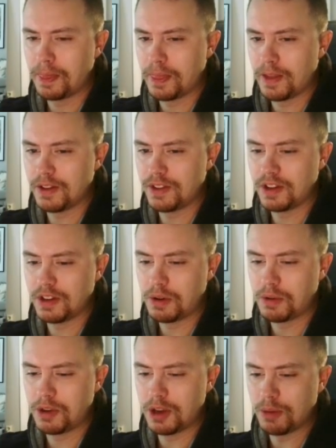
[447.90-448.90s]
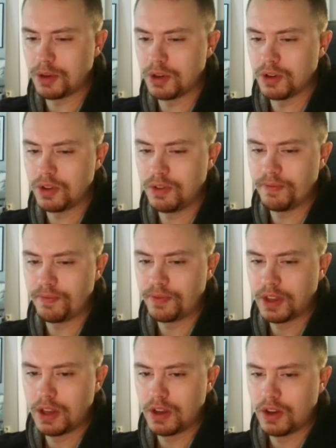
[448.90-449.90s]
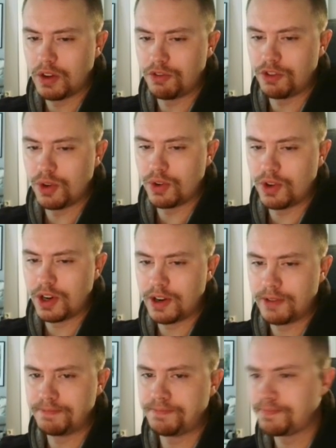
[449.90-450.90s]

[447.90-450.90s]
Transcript: I think it can be good. Furia,